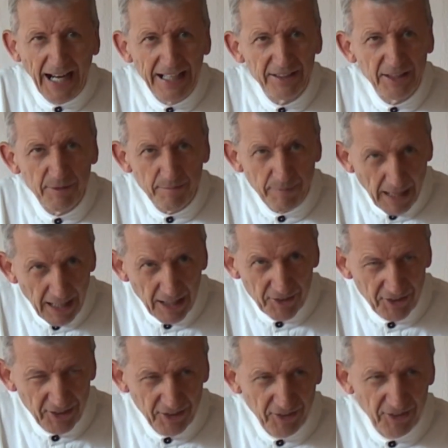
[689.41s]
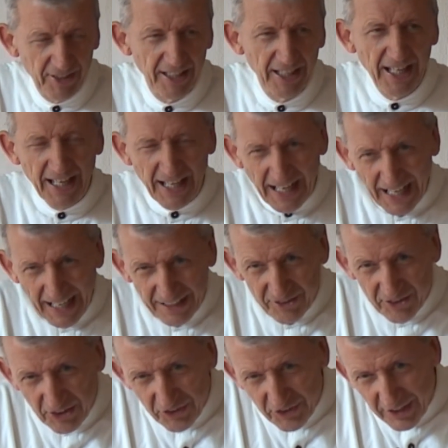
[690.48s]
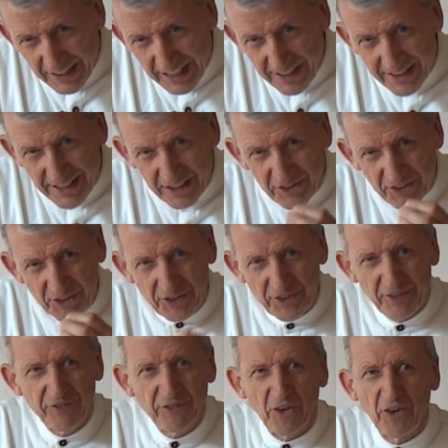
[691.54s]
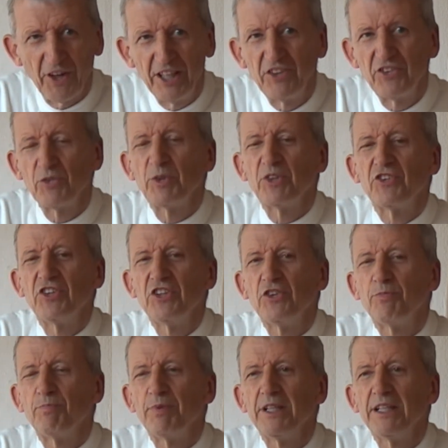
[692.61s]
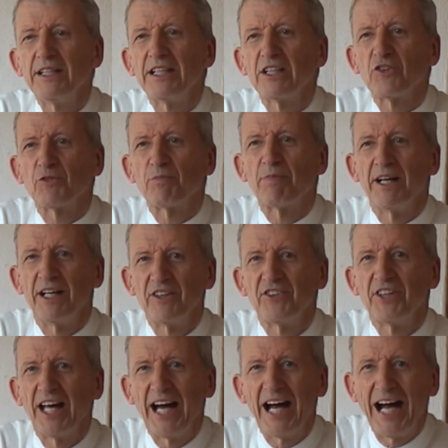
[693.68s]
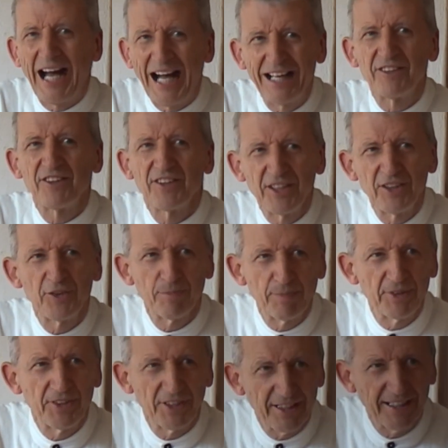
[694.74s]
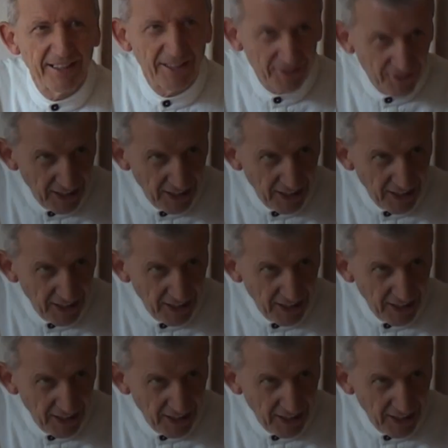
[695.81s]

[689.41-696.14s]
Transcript: and it passes and just that this is the voice which is being expressed at this particular